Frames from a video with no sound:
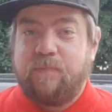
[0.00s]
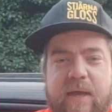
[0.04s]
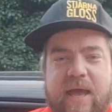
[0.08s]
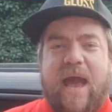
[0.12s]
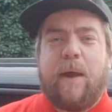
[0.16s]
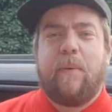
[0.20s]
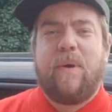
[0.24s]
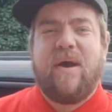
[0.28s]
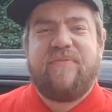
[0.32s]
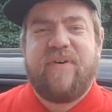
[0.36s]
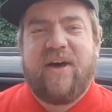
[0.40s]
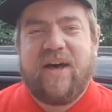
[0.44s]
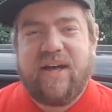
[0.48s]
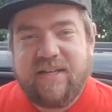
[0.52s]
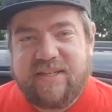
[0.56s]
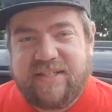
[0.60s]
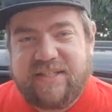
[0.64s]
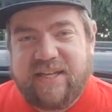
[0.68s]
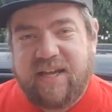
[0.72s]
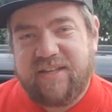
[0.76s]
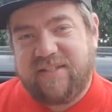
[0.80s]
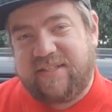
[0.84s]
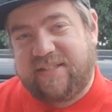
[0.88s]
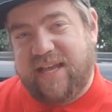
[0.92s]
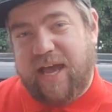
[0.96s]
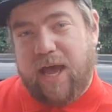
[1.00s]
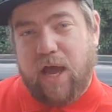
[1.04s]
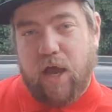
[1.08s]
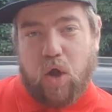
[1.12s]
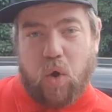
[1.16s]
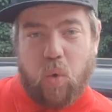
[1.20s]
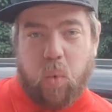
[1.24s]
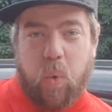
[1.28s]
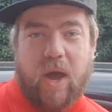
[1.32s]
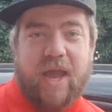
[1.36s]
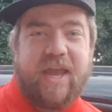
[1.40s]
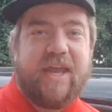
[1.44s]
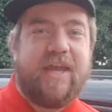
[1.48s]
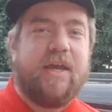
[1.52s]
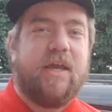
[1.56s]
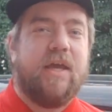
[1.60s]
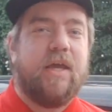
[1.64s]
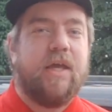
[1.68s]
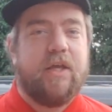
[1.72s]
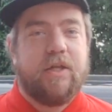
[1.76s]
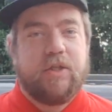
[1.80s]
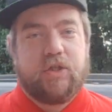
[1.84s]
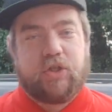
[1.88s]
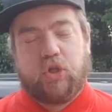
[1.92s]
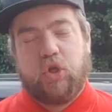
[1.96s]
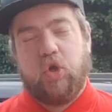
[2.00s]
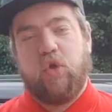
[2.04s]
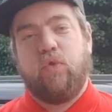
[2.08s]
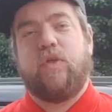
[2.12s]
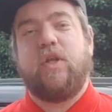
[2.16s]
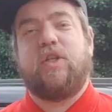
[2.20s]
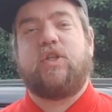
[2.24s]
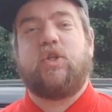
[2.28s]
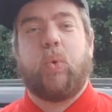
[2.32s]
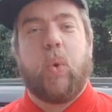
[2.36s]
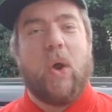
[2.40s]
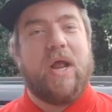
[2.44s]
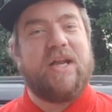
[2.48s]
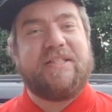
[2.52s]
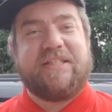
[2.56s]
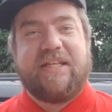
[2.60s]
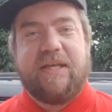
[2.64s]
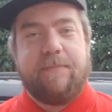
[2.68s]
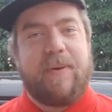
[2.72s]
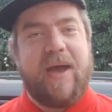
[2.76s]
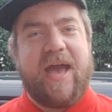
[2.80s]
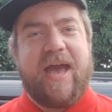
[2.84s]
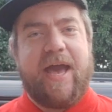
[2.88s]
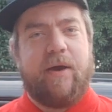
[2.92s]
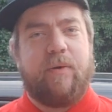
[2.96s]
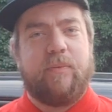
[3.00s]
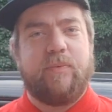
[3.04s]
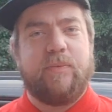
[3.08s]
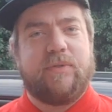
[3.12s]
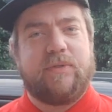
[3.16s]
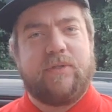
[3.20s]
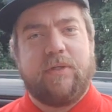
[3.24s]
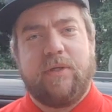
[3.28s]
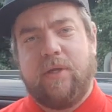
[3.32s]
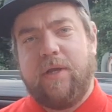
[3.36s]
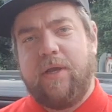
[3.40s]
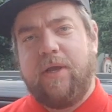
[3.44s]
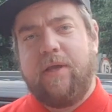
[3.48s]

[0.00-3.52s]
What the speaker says: However, does that equate to the £20